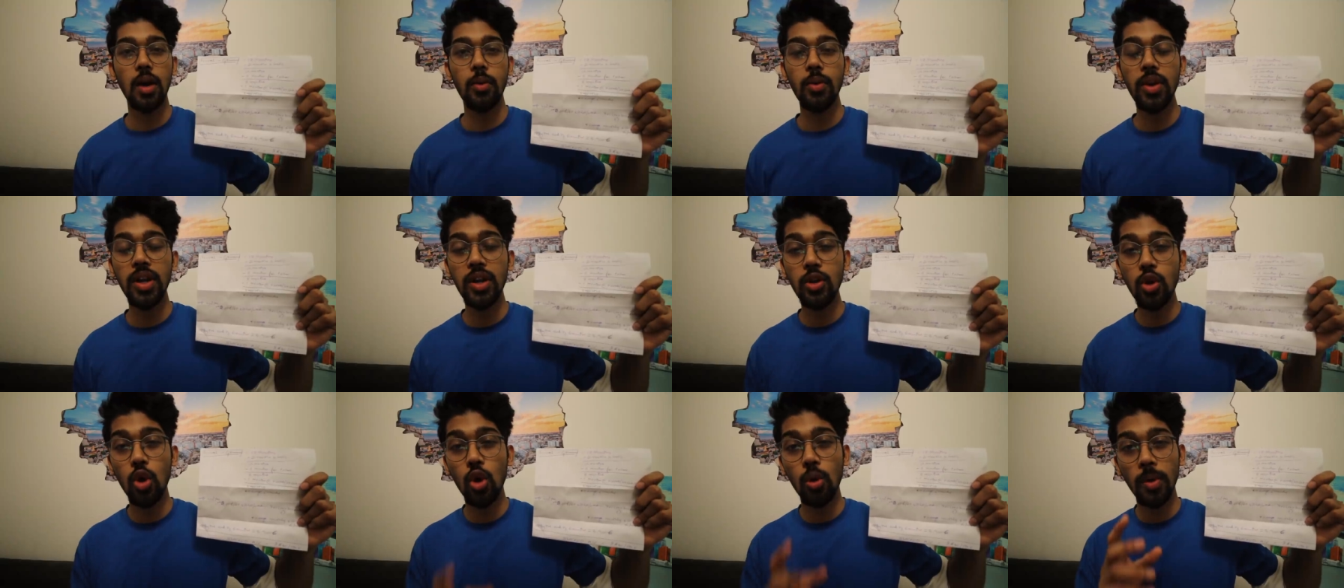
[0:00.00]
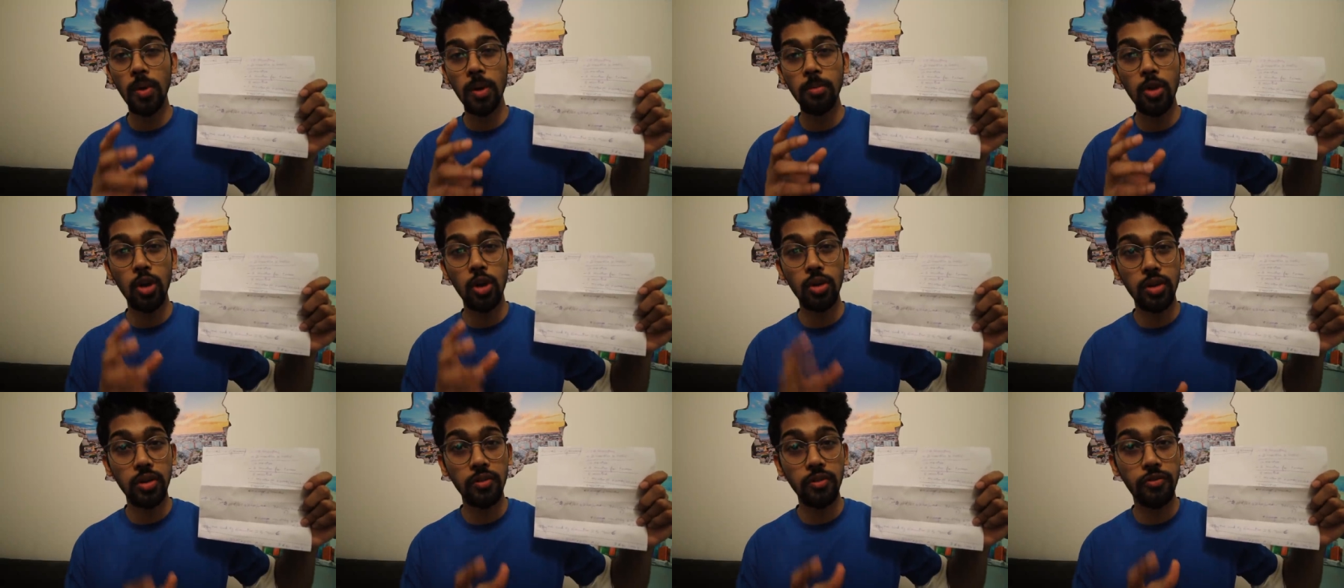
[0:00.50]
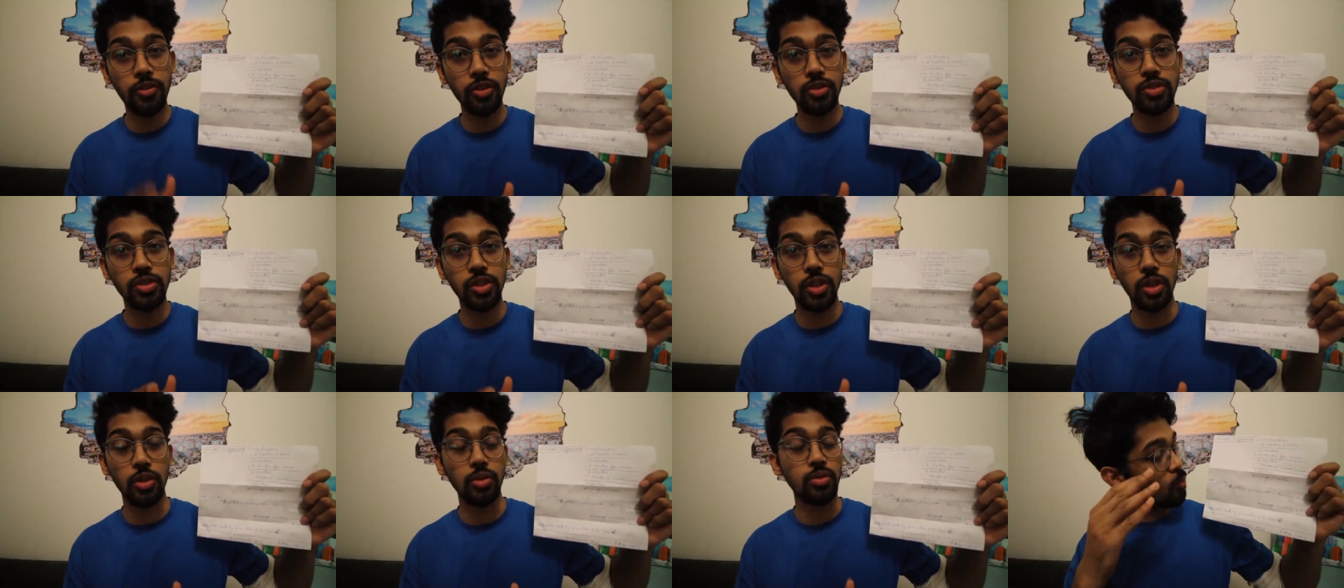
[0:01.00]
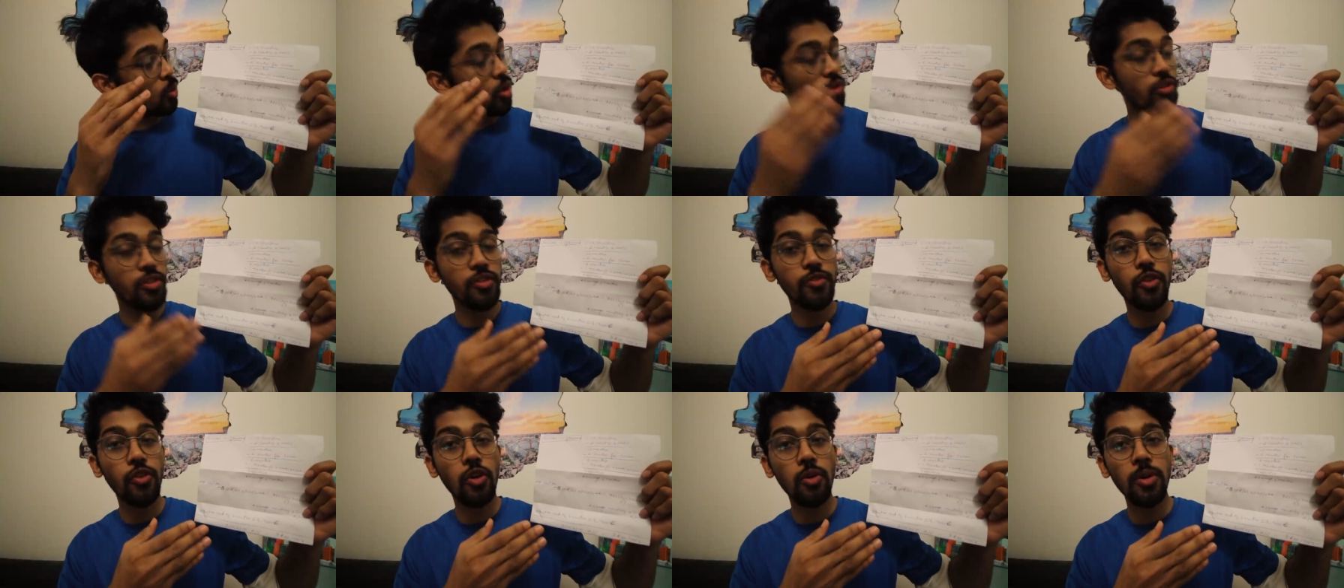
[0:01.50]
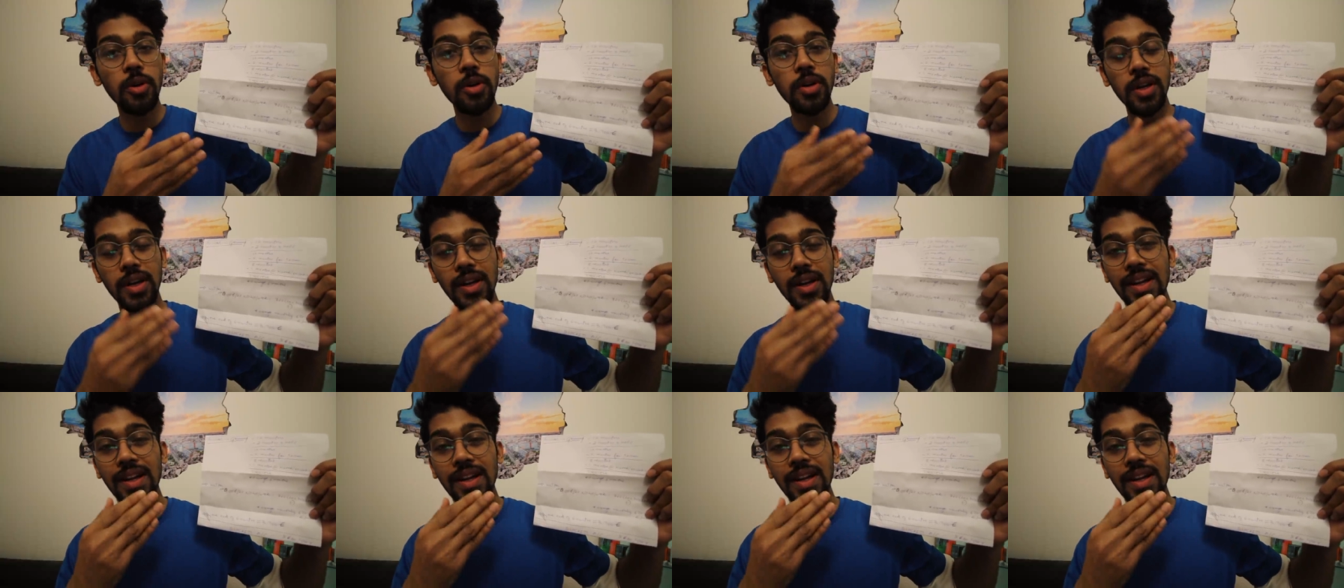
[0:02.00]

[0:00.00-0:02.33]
I really hope I'm not confusing you. Moving forward,